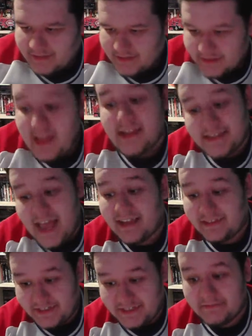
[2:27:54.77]

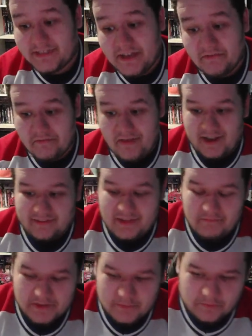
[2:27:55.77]
Exactly, shit was different back then.
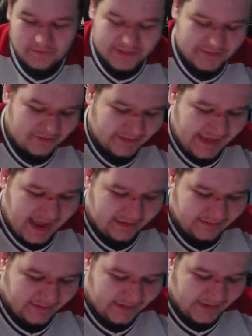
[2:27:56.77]
Much more physical,
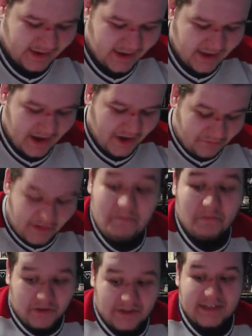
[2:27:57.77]
exactly. Like,
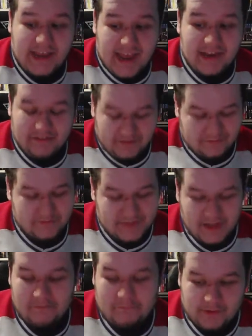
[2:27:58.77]
Renberg could handle
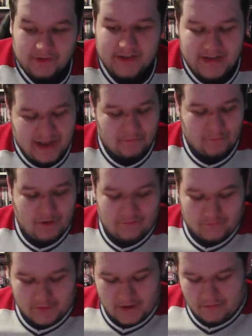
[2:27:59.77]
himself pretty damn well
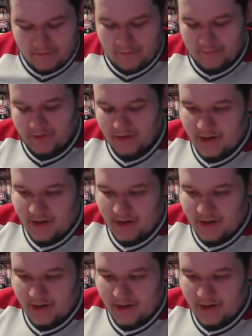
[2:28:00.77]
from what I remember.